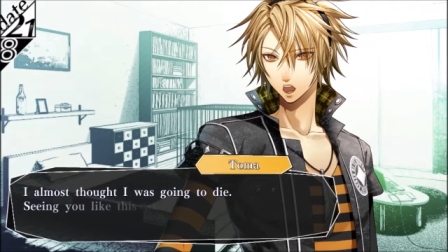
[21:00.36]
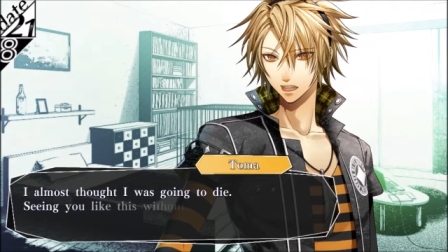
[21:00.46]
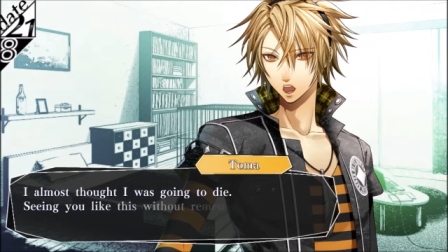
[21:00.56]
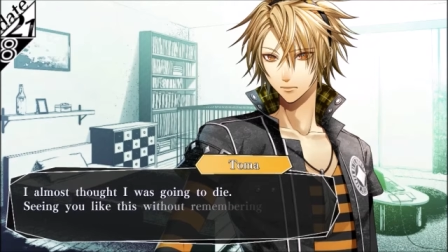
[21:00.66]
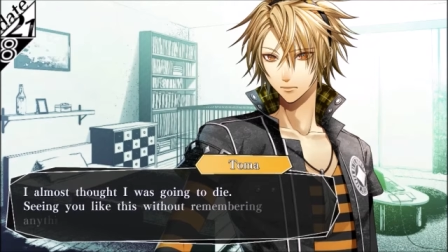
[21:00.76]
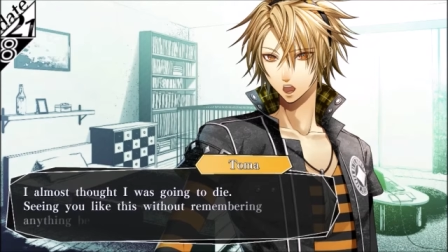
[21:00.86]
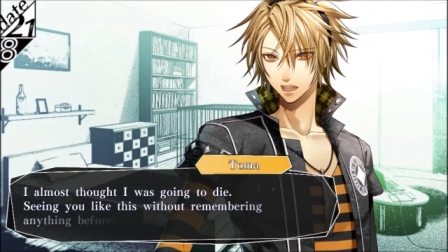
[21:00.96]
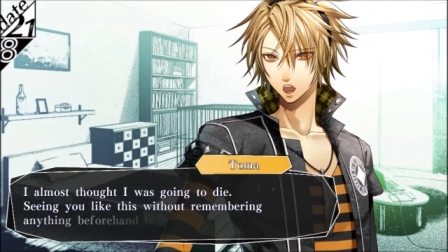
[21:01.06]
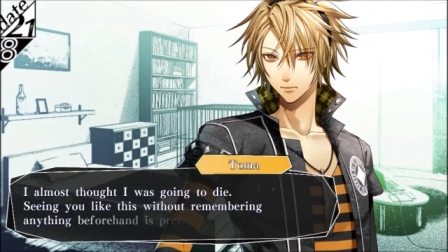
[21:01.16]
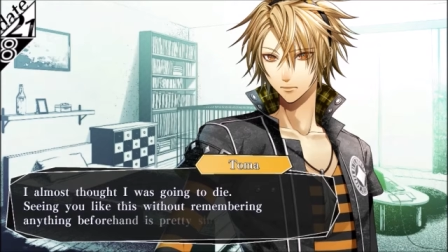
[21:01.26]
I almost thought I
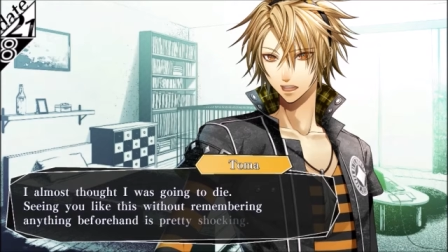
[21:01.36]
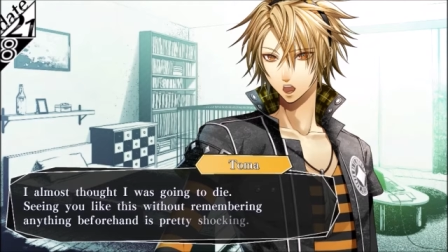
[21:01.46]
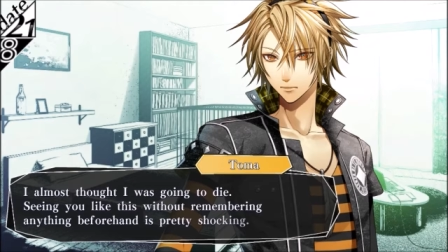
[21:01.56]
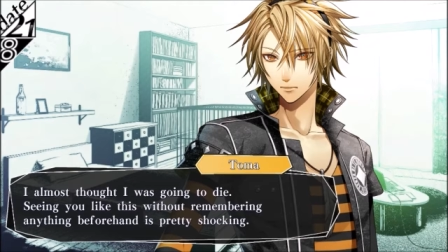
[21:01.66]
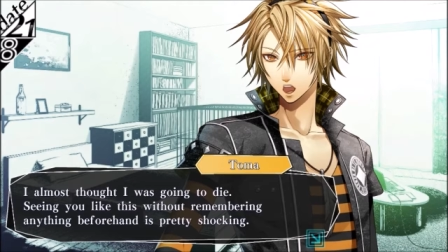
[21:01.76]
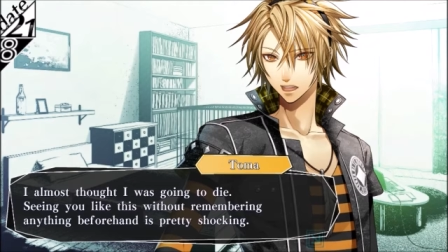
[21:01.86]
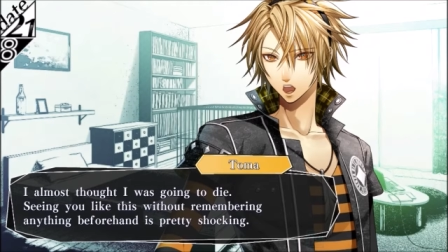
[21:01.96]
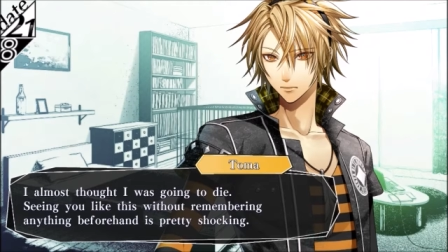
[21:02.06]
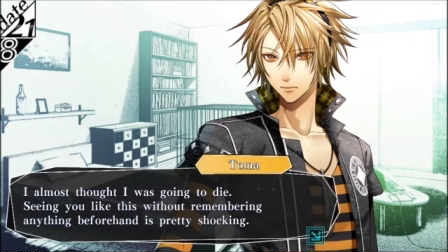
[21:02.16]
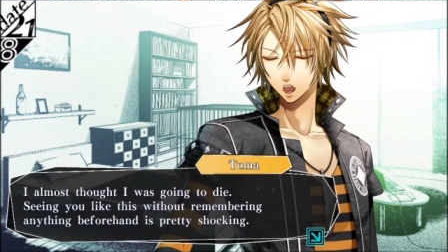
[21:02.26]
was going to
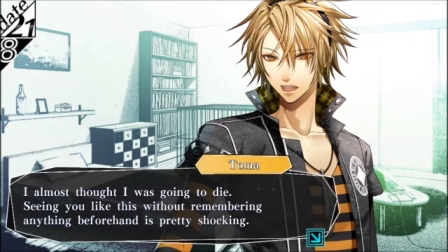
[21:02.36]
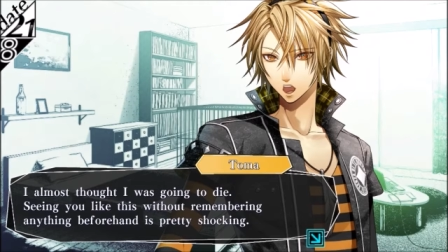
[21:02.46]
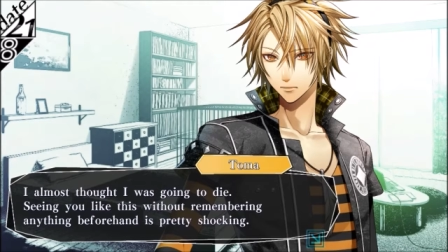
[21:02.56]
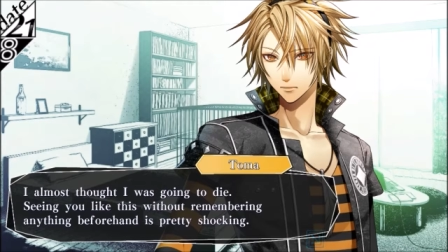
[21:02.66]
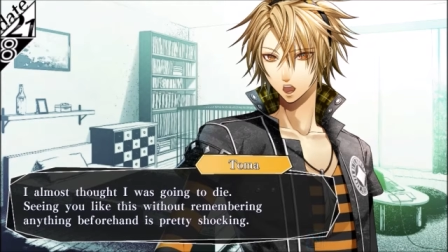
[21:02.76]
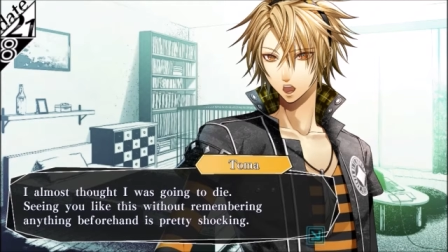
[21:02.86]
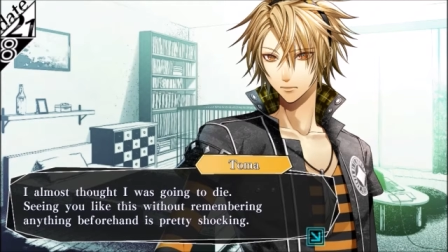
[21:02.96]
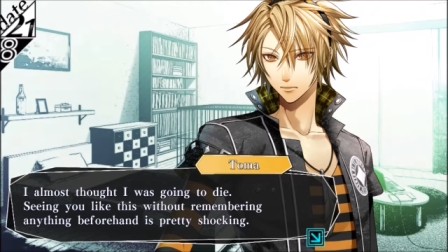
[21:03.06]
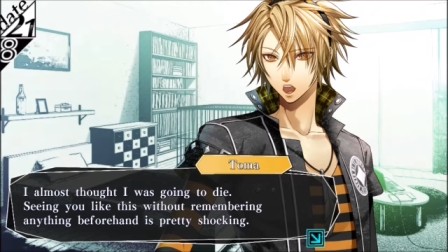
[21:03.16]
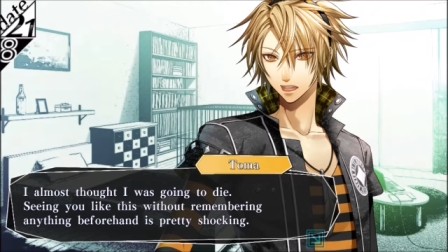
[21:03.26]
die. Seeing like
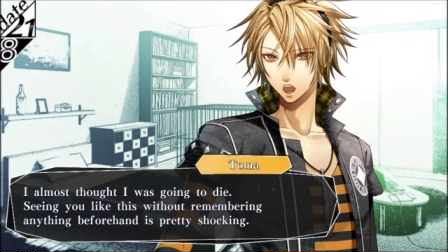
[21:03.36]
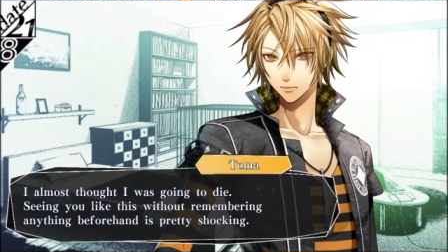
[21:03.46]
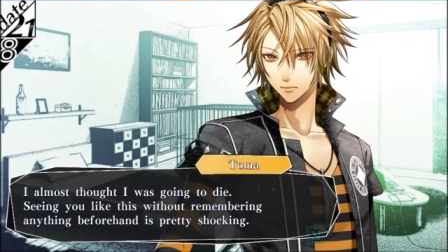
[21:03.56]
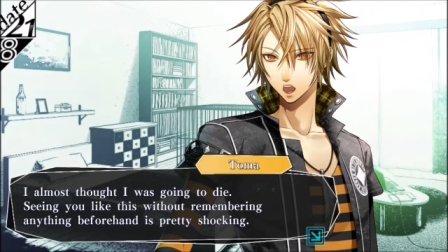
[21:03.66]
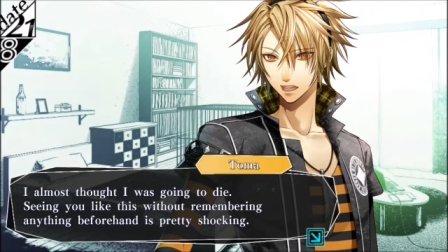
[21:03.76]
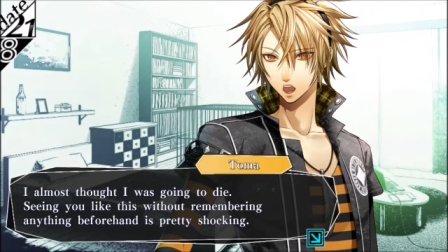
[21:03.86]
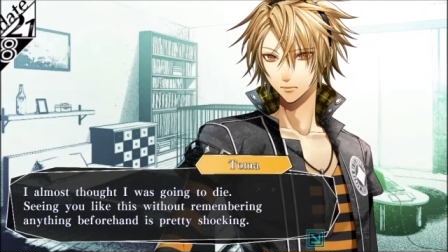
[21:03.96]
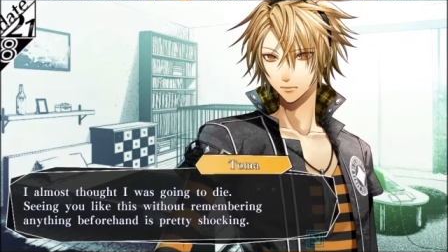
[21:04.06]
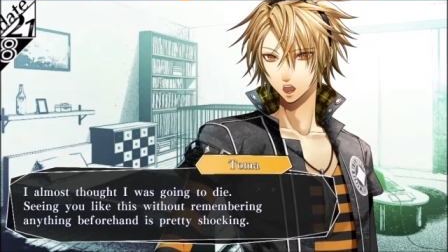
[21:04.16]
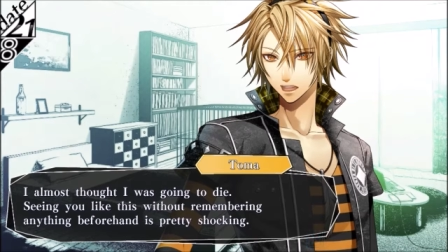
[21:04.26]
this without remembering
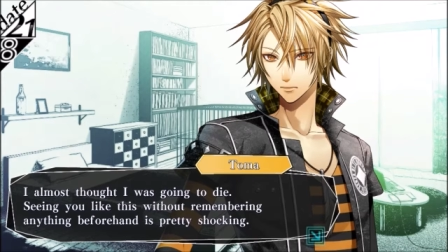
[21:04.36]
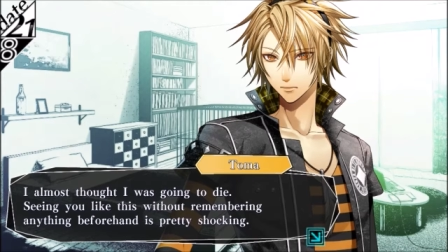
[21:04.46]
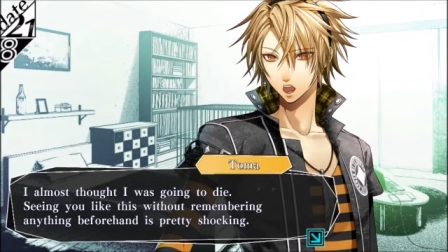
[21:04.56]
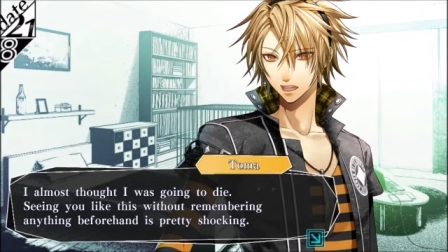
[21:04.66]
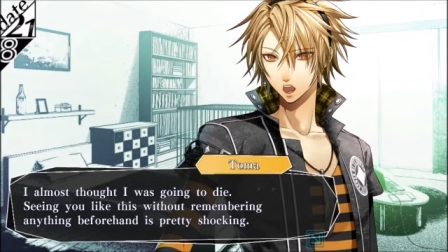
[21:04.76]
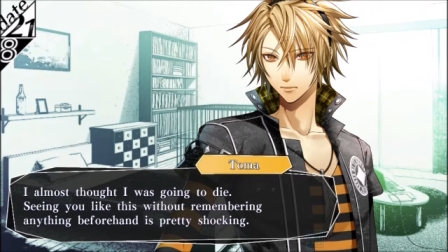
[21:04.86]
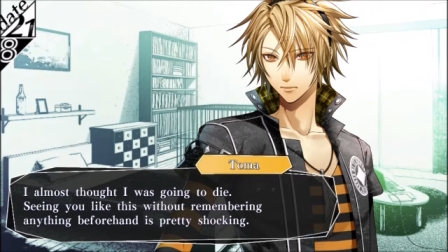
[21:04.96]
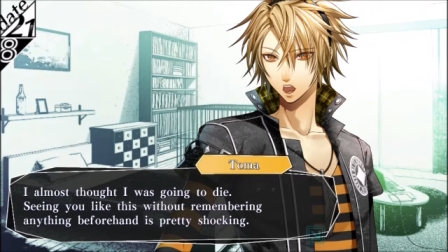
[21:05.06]
anything beforehand is